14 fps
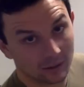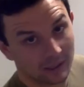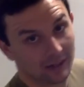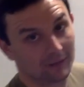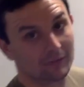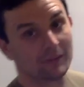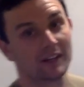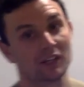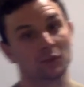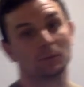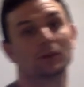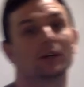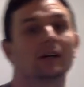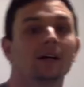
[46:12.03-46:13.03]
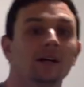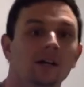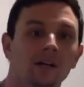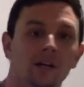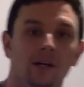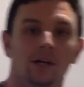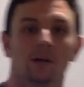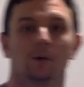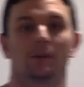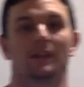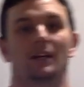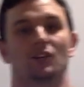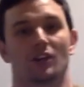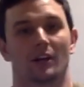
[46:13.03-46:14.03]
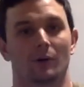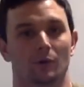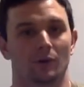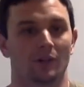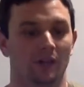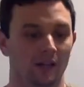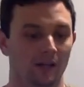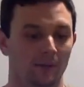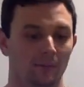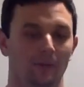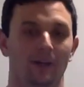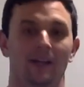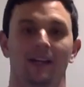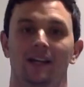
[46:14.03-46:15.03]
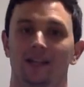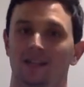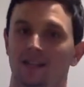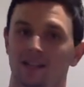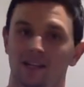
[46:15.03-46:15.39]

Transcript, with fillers: on Facebook with that general, but